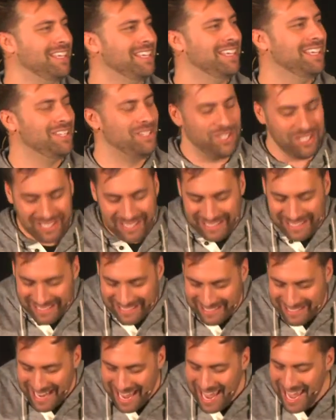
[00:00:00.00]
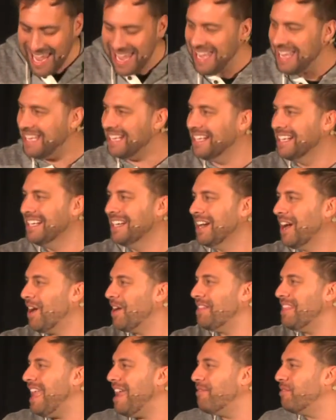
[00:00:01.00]
Just to say,
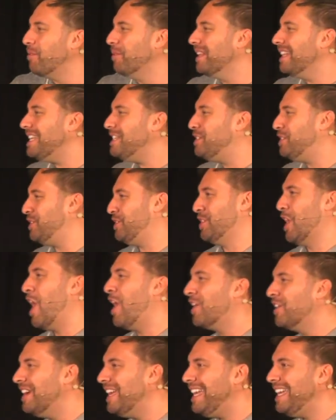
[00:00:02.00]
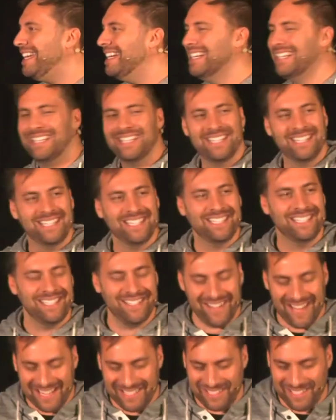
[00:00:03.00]
are they ever really sorry?
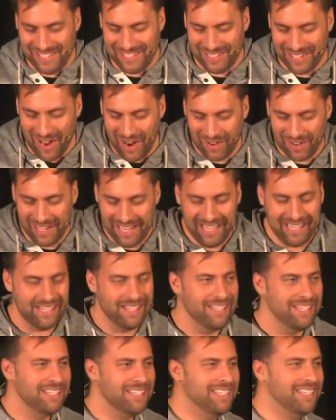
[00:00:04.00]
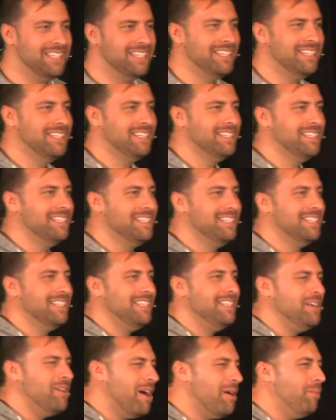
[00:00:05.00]
They're not sorry.
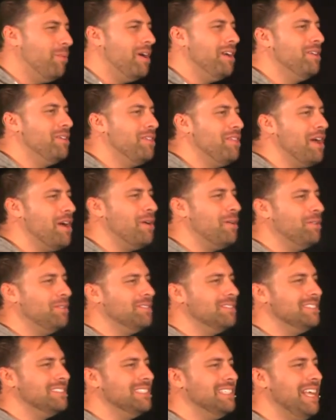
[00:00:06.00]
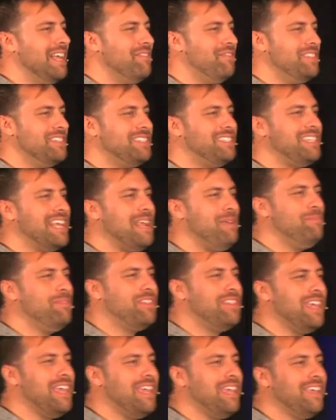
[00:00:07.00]
You know, I wonder, though, if the same
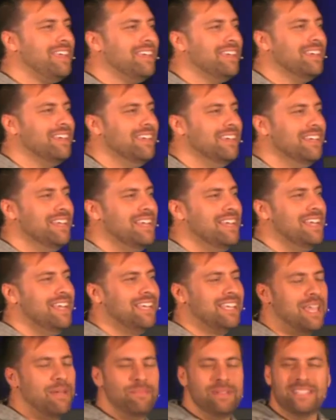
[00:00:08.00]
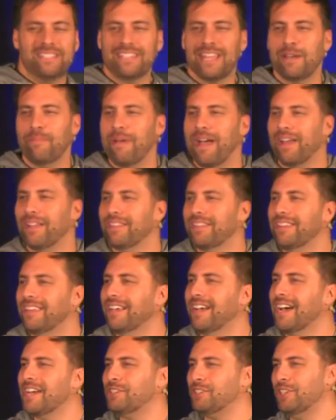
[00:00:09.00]
thing can be said about
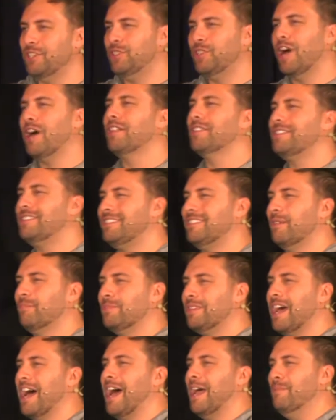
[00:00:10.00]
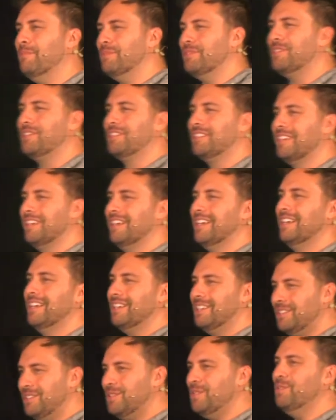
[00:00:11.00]
us adults sometimes,
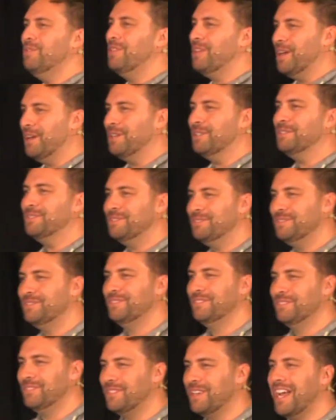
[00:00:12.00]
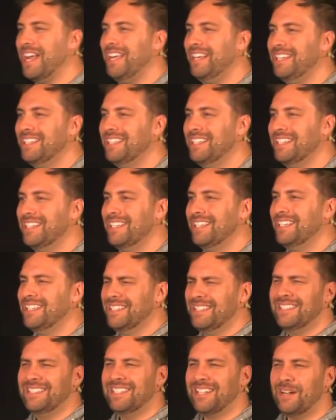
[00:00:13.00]
too, though, right?
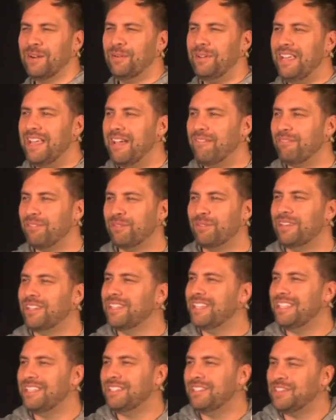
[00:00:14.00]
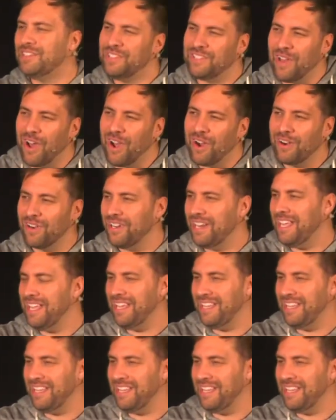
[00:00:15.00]
Are we ever really sorry?